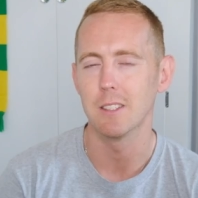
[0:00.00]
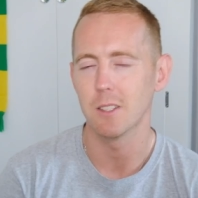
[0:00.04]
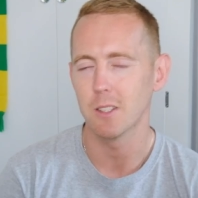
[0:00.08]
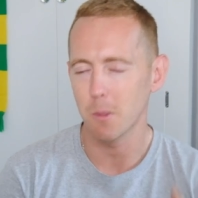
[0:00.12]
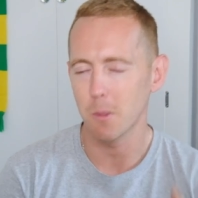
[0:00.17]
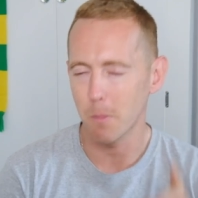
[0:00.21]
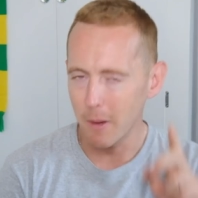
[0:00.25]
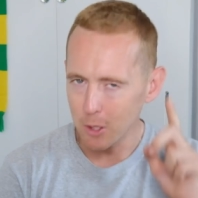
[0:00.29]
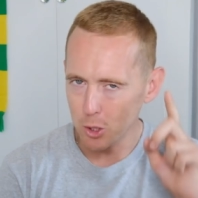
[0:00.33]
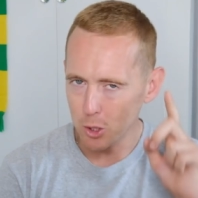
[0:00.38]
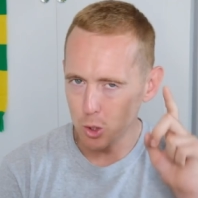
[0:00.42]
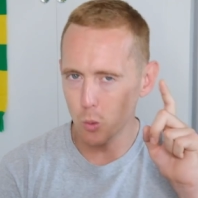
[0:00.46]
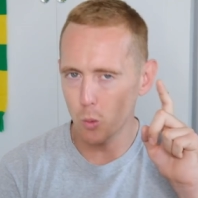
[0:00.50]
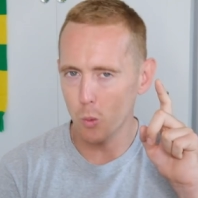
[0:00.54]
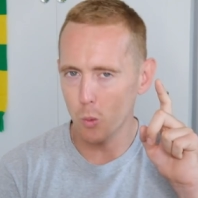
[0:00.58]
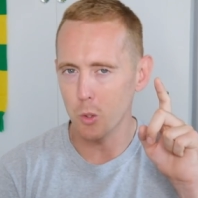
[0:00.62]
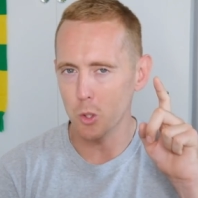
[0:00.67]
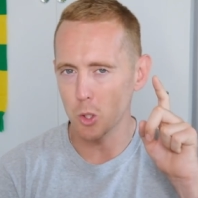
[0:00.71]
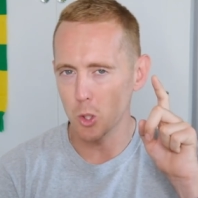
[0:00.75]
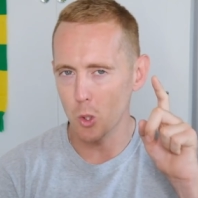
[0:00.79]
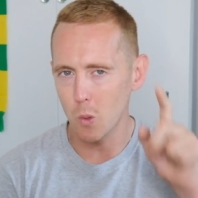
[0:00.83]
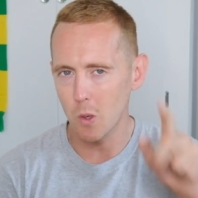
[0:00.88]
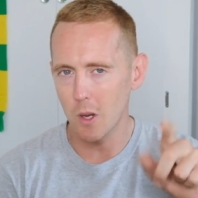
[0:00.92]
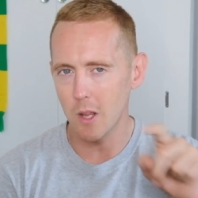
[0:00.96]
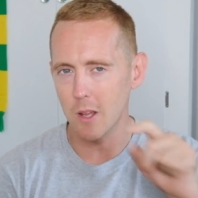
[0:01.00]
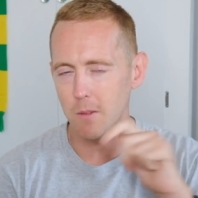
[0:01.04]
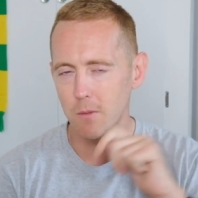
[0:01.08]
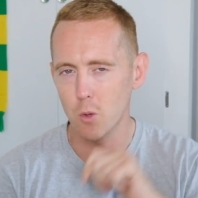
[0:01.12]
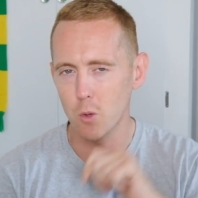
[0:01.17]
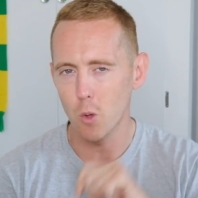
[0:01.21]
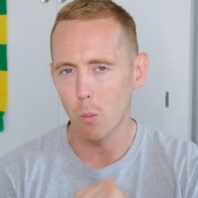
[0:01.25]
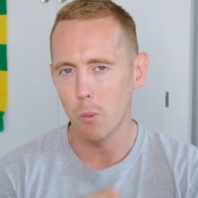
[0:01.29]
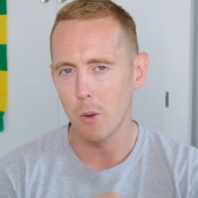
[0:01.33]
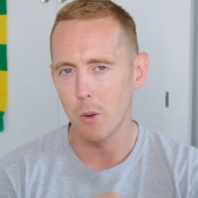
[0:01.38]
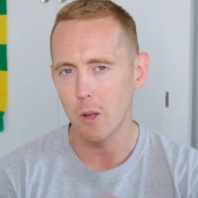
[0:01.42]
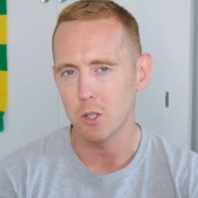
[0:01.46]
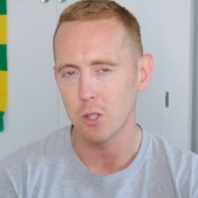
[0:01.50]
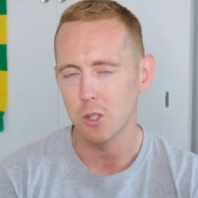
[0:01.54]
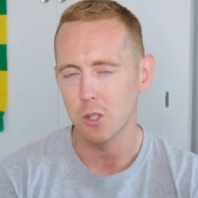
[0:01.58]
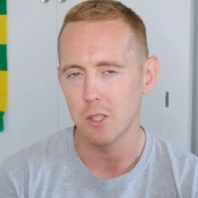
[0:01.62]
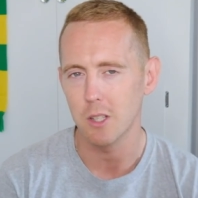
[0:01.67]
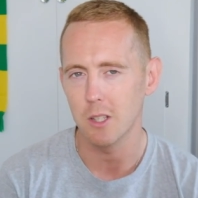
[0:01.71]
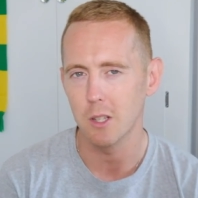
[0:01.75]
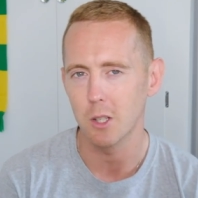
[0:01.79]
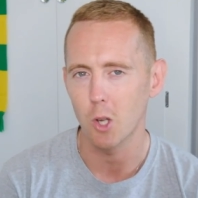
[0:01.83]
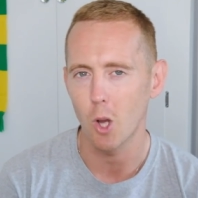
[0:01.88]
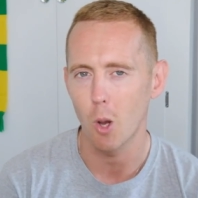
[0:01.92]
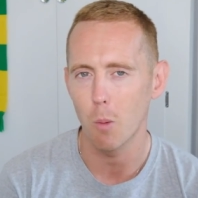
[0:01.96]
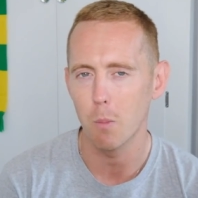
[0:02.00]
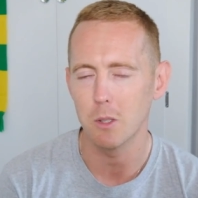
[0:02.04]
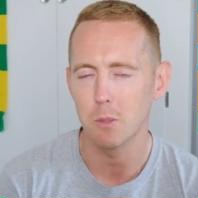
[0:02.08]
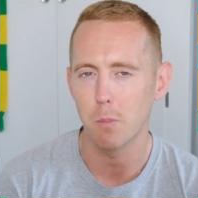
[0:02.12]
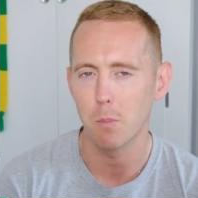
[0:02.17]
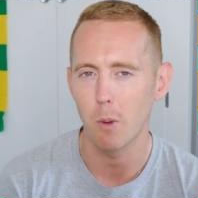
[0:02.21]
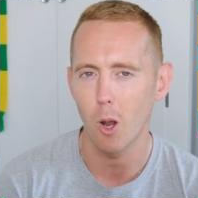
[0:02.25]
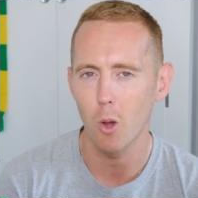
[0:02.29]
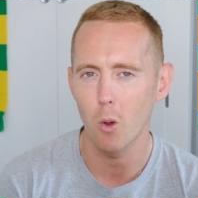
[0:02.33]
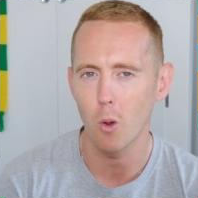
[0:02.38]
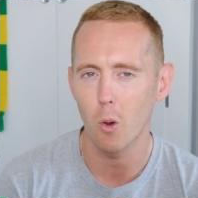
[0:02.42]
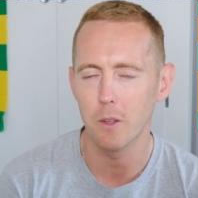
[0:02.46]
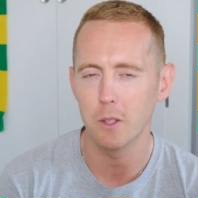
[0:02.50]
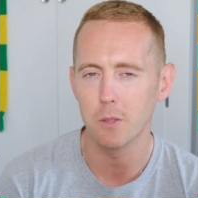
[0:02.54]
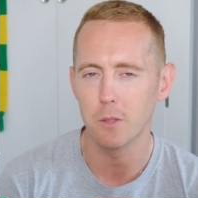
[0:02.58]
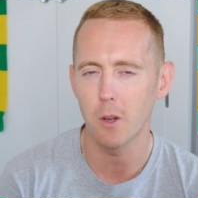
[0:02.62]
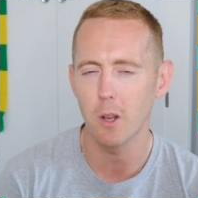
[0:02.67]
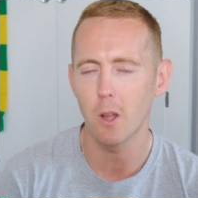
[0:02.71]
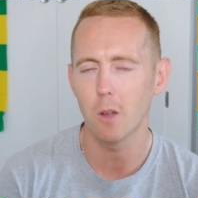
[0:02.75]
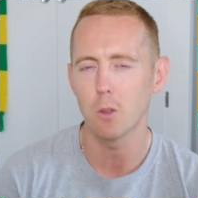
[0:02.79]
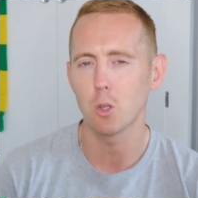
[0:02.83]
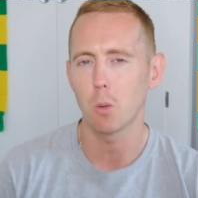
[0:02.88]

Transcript: So make sure you leave your predictions in the comments below on this video.